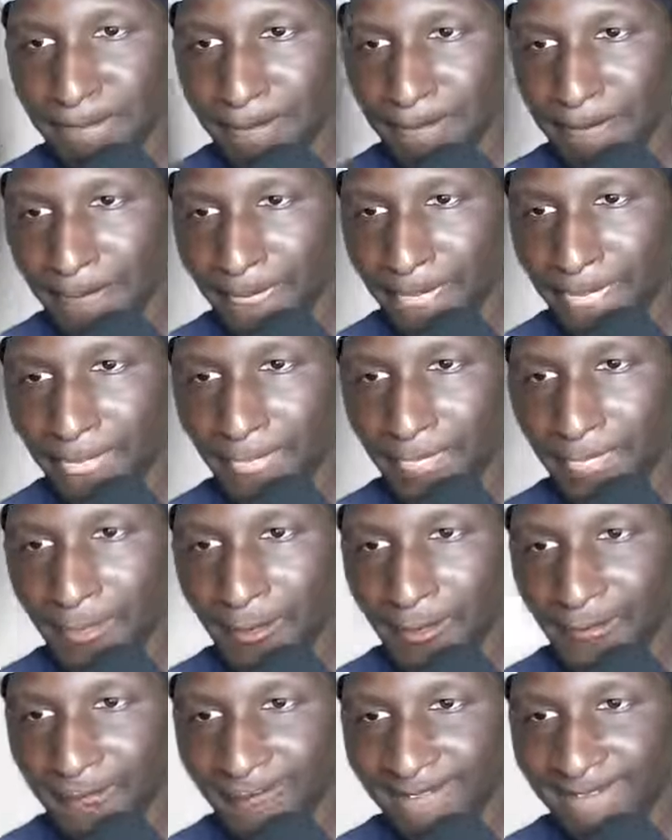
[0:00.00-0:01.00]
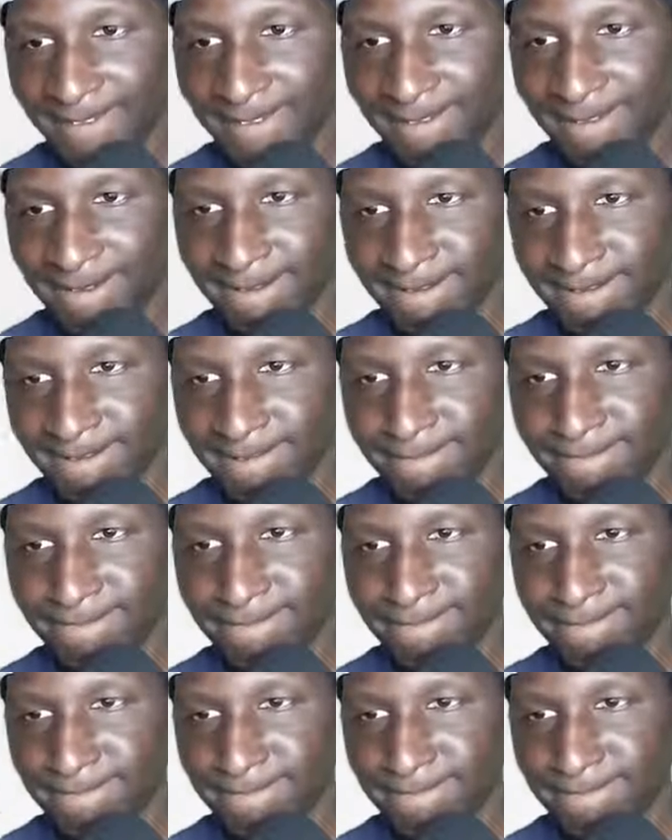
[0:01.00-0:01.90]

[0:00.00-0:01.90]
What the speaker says: No one is speaking in this clip.